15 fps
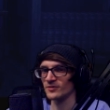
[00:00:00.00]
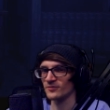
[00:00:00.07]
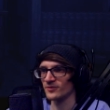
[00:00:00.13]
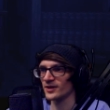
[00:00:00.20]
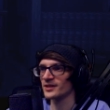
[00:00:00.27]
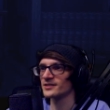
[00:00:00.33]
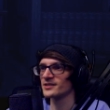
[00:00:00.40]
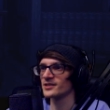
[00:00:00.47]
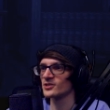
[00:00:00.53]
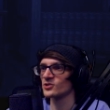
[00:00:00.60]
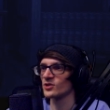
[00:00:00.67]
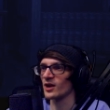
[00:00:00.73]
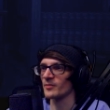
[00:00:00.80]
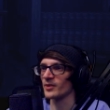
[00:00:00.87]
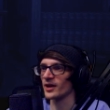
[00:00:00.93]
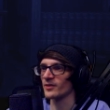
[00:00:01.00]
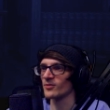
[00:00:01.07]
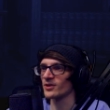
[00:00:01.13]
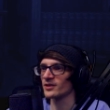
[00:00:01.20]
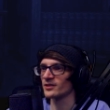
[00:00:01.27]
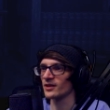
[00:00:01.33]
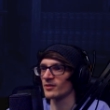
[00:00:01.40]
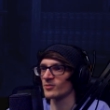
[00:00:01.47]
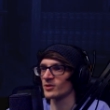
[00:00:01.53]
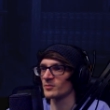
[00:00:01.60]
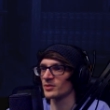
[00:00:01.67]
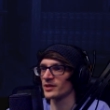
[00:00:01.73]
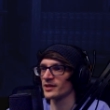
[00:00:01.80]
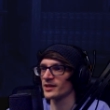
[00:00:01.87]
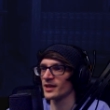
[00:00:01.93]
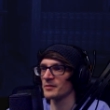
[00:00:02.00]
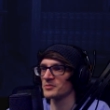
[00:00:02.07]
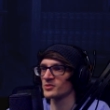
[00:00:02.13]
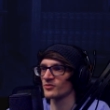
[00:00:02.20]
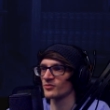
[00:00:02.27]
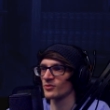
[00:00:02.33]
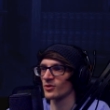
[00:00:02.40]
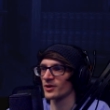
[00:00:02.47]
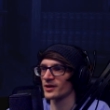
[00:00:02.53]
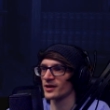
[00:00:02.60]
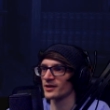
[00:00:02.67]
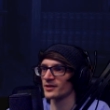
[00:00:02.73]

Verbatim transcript: what the fuck is this drama? I want to I want to play games before I